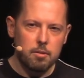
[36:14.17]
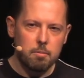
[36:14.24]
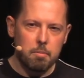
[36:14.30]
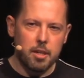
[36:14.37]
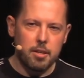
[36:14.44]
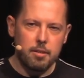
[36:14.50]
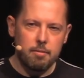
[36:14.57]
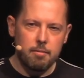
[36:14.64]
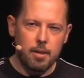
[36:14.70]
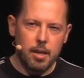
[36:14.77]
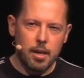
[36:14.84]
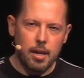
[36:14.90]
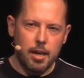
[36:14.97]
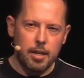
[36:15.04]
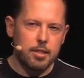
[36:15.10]
but
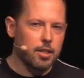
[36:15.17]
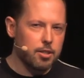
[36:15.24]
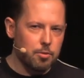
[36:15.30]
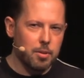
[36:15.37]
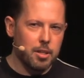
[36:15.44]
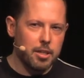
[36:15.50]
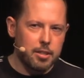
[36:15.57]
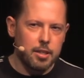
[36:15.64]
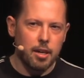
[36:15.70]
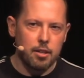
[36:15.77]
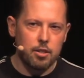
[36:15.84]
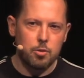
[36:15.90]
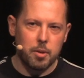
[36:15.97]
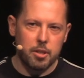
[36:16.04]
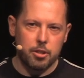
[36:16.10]
it doesn't really tell
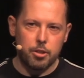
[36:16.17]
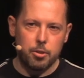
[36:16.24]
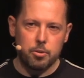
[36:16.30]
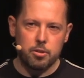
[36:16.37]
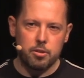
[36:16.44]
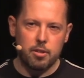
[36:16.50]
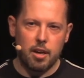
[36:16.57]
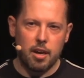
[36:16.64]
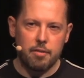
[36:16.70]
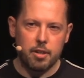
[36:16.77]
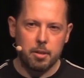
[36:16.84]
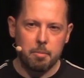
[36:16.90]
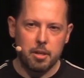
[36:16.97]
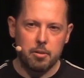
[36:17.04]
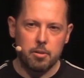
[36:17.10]
us whether users are
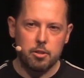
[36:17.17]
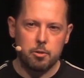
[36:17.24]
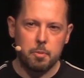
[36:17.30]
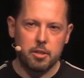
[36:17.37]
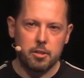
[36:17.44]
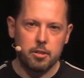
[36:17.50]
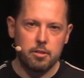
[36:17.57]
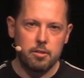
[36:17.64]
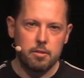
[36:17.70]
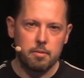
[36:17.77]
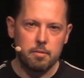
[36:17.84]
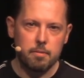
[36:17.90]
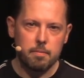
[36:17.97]
having a better experience.